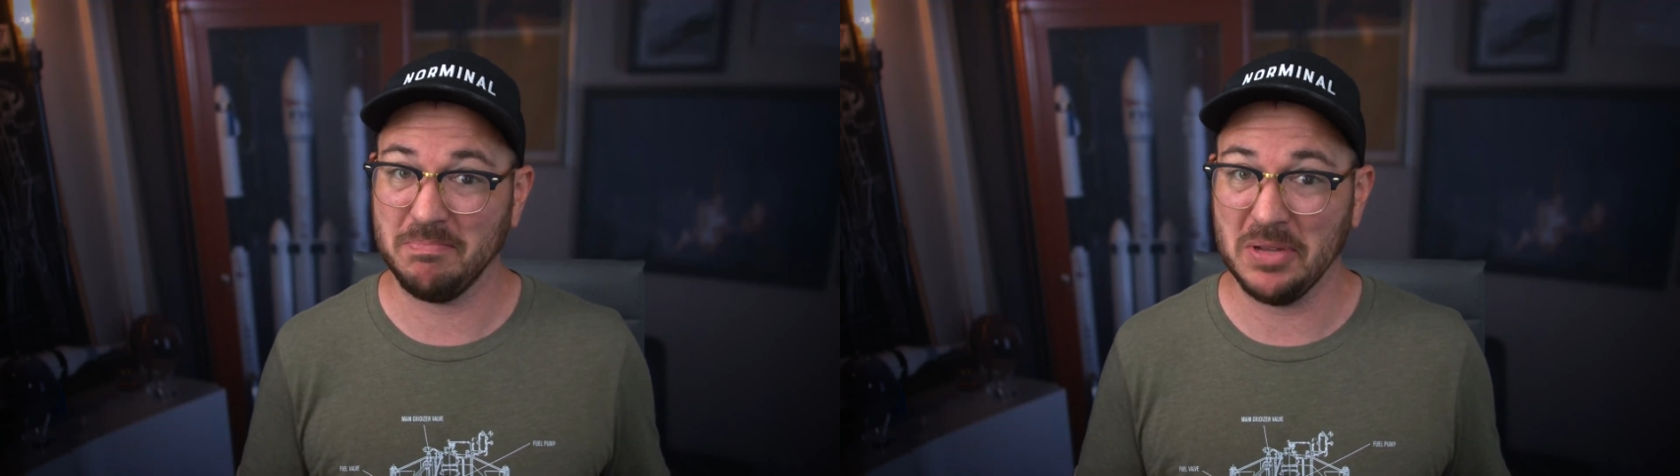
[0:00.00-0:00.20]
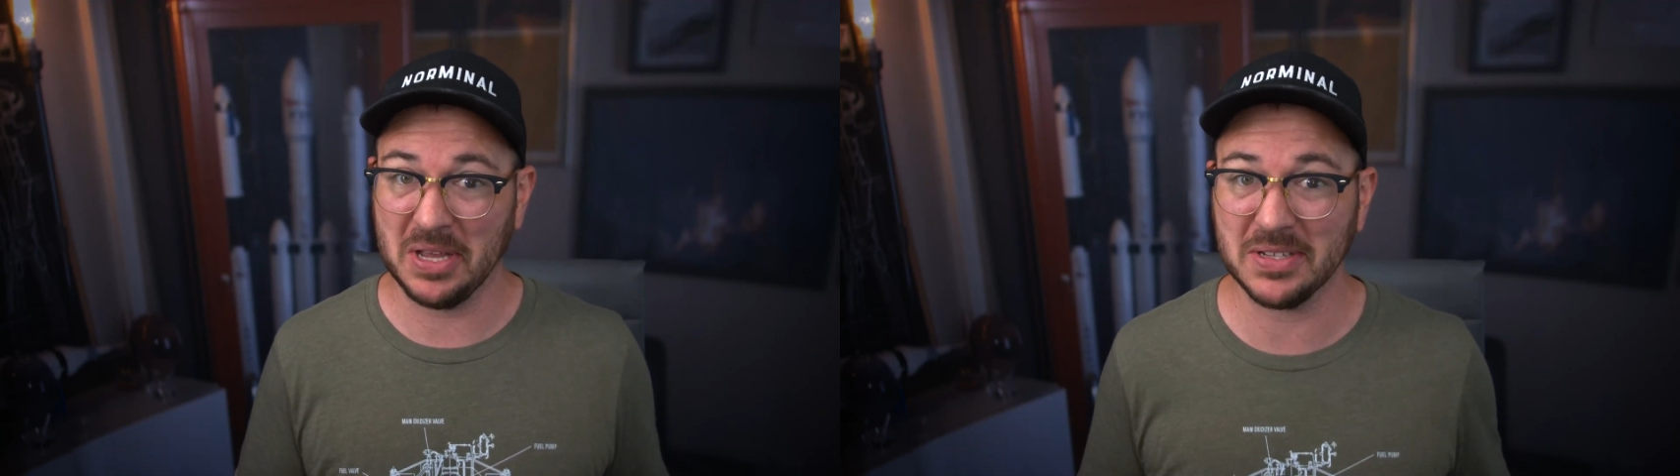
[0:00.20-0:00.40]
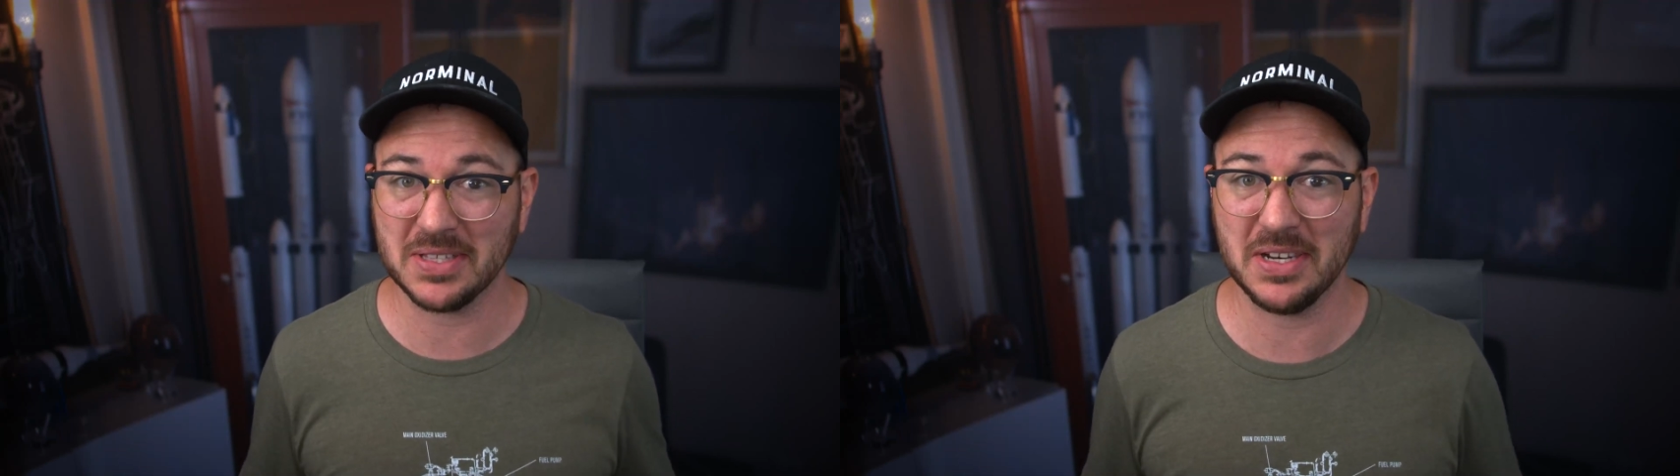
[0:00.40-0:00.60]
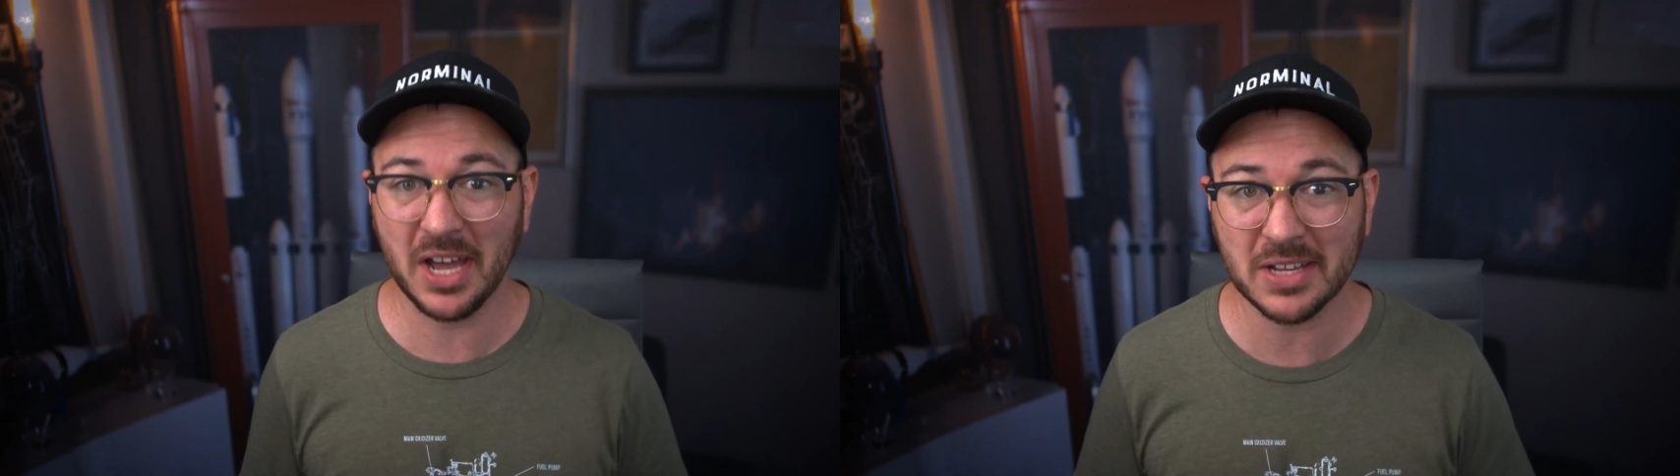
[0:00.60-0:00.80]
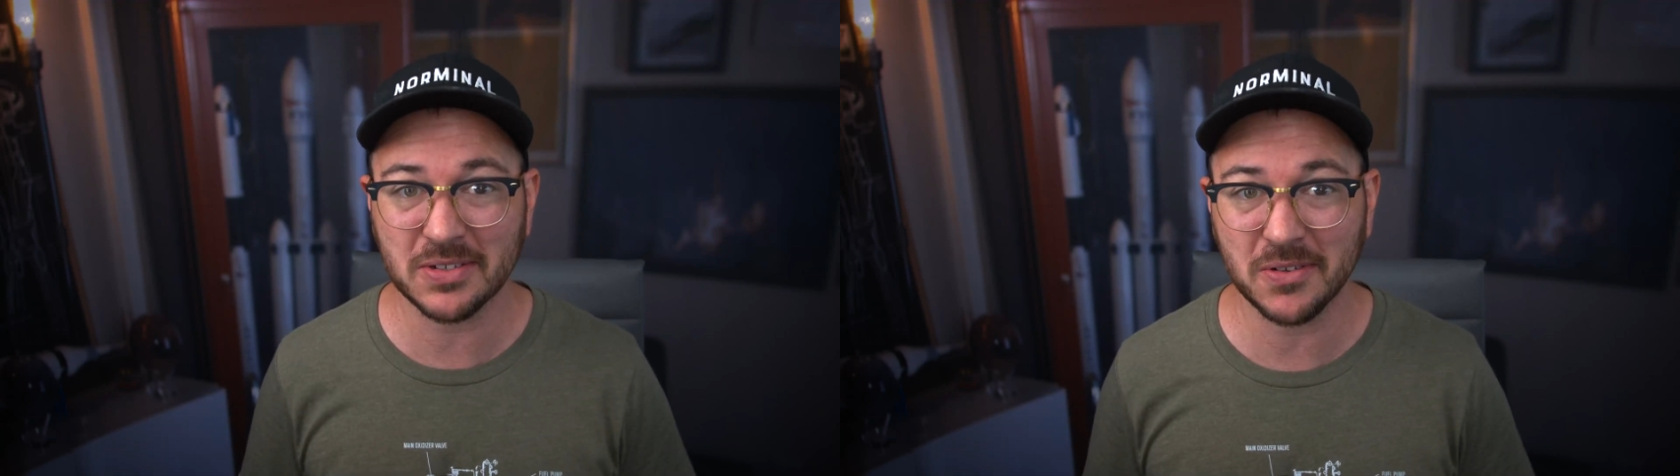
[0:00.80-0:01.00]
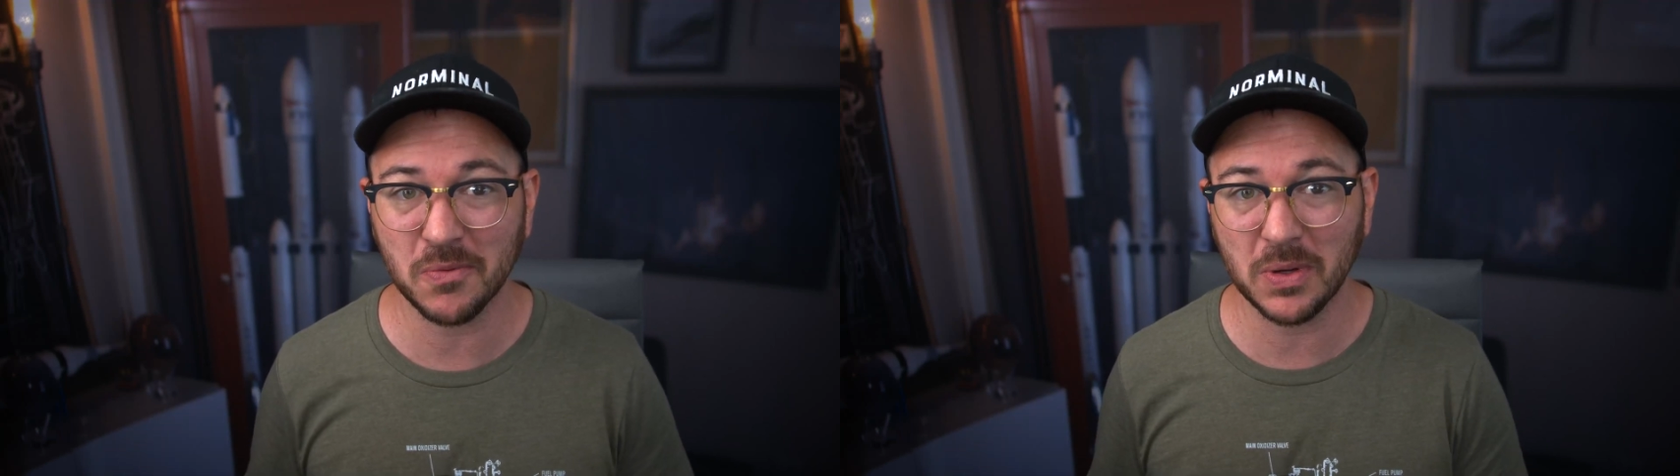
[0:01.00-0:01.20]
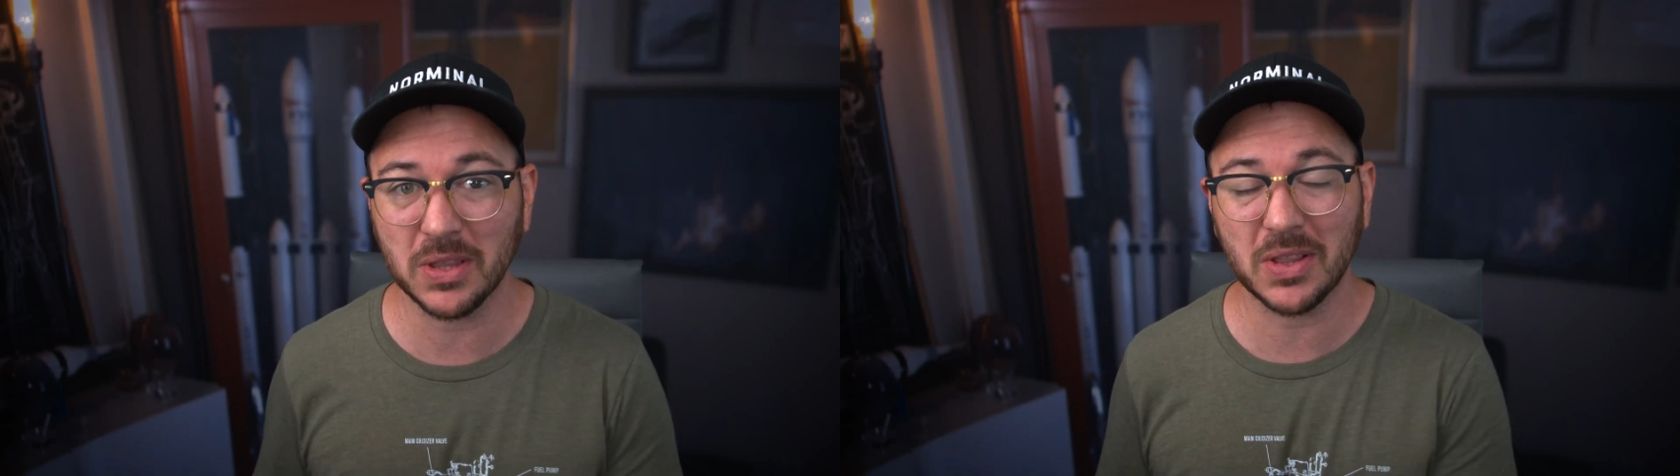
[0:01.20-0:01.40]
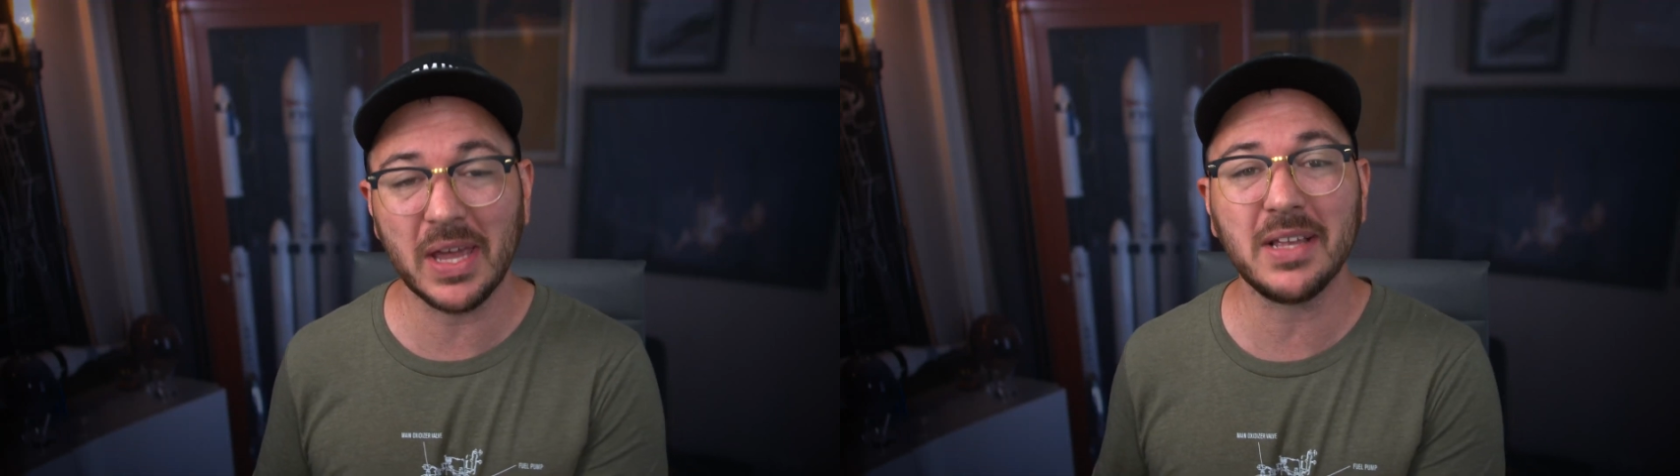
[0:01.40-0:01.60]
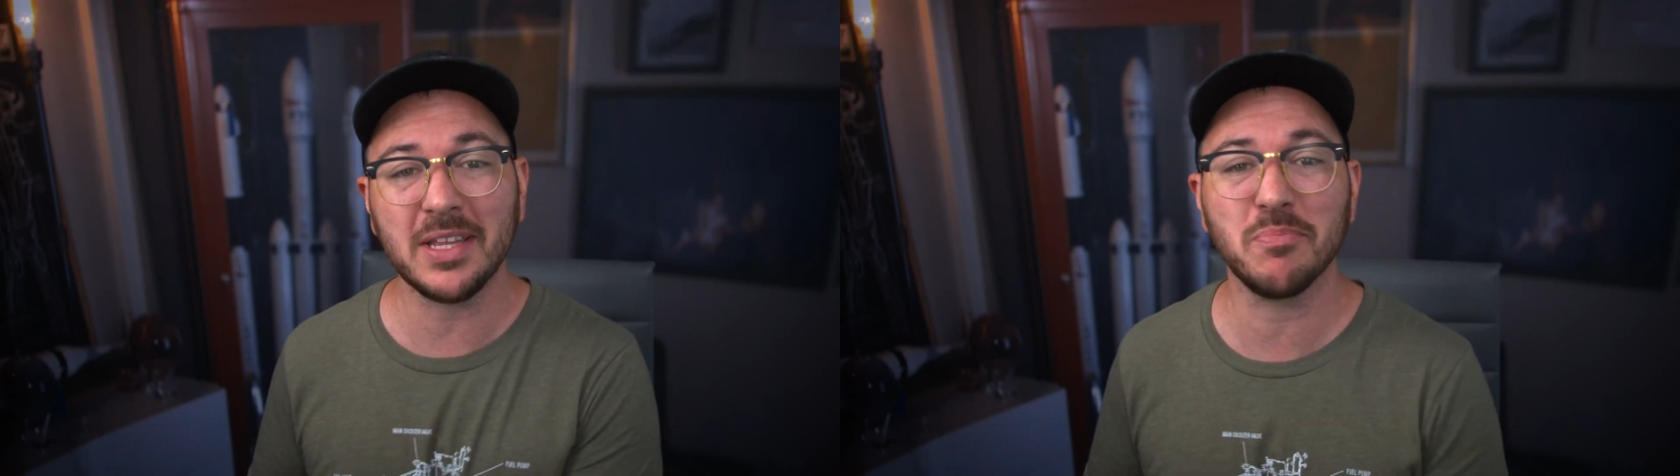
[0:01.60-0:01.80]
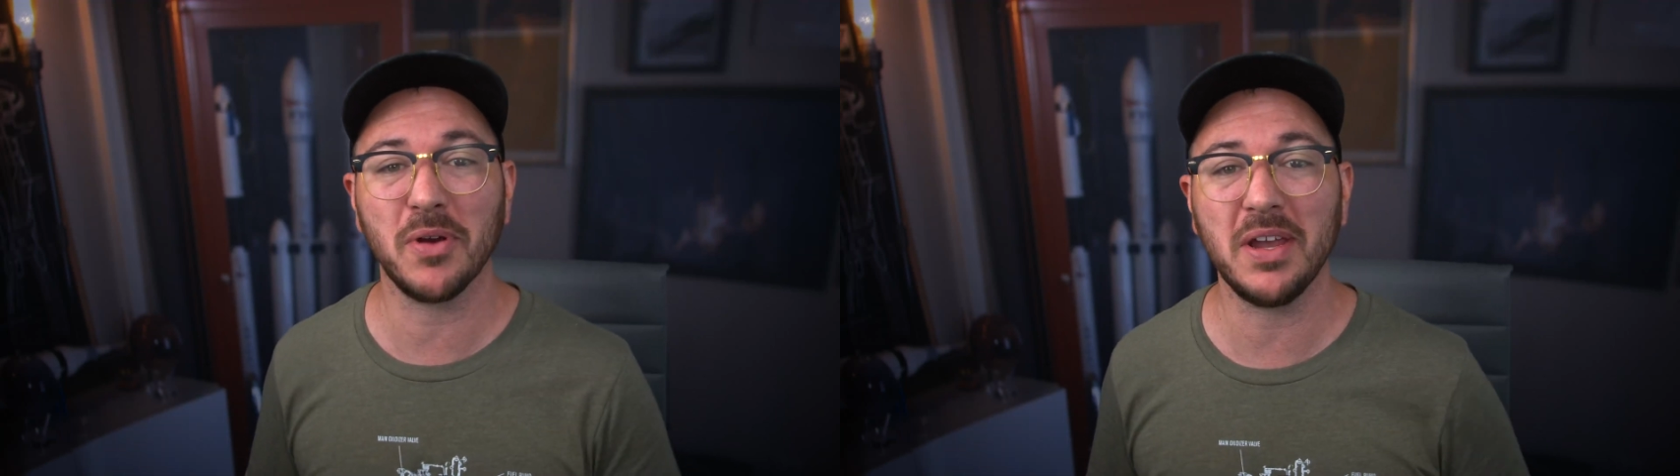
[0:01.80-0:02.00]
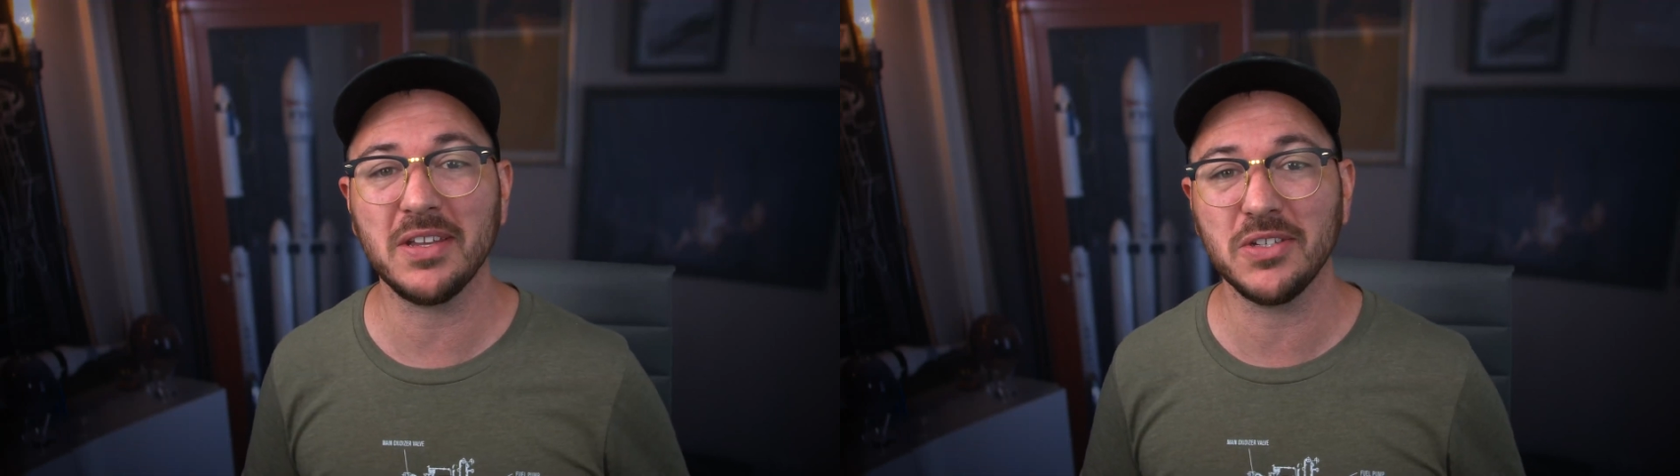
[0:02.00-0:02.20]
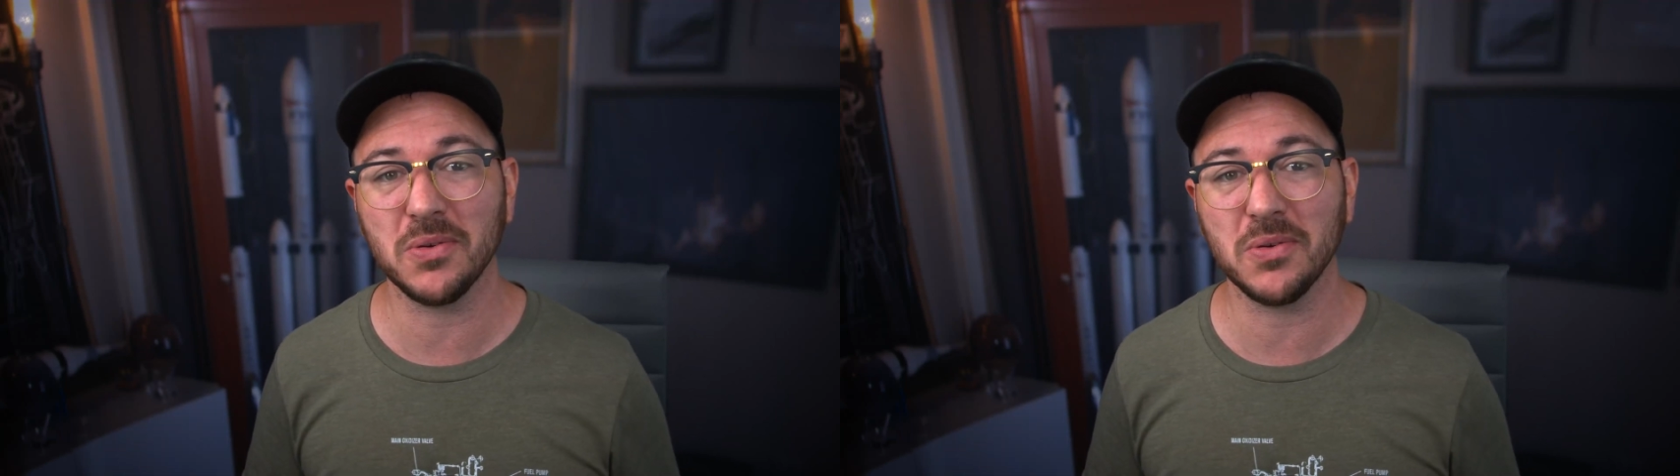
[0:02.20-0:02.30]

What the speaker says: Because the nozzle would likely break